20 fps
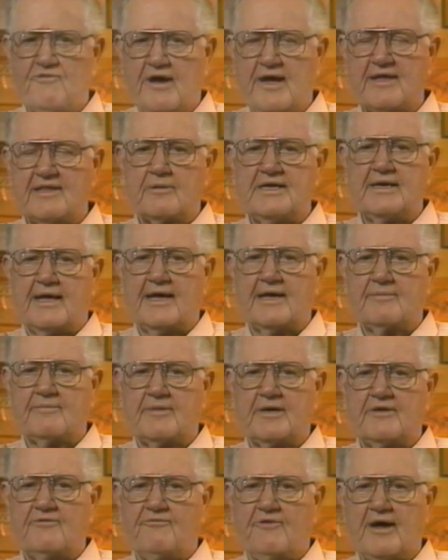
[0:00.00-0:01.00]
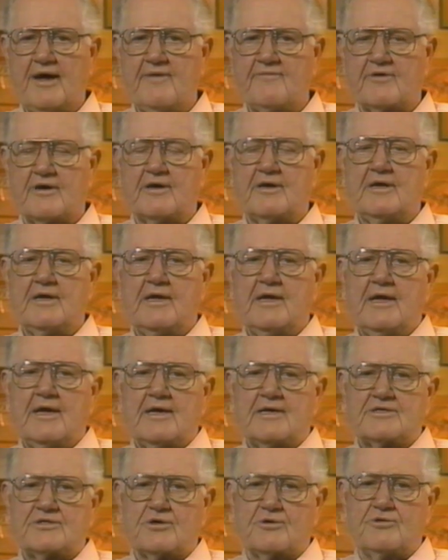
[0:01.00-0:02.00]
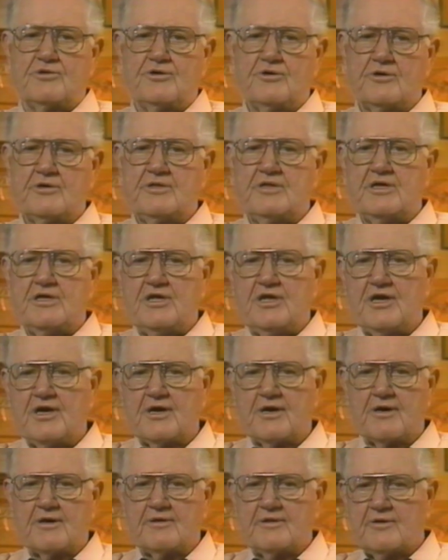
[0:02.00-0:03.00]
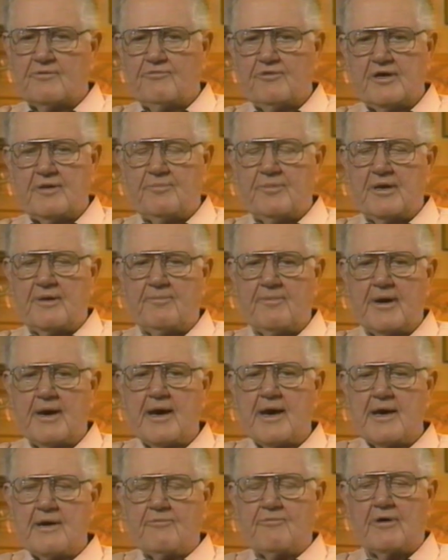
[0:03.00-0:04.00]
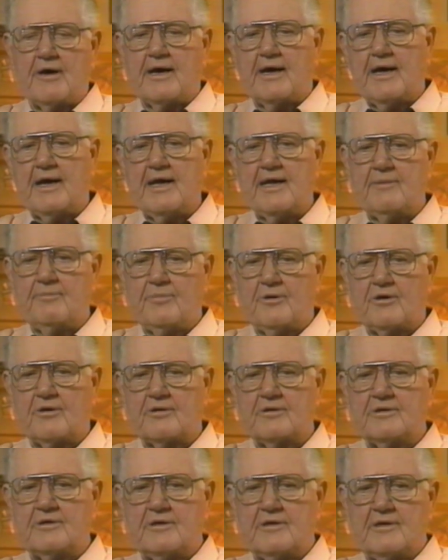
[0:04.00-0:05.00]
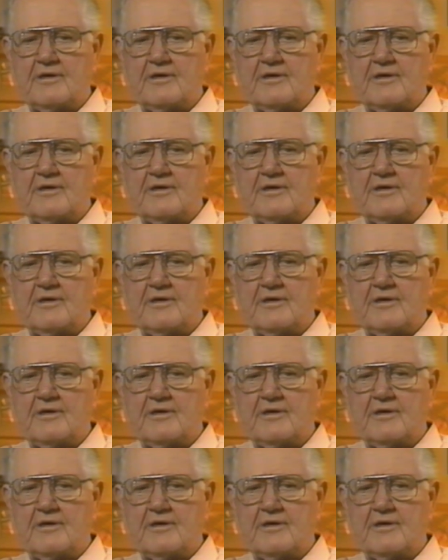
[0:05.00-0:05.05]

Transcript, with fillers: drive the ball because I didn't like my driver. The year that we had been married, well, I had bought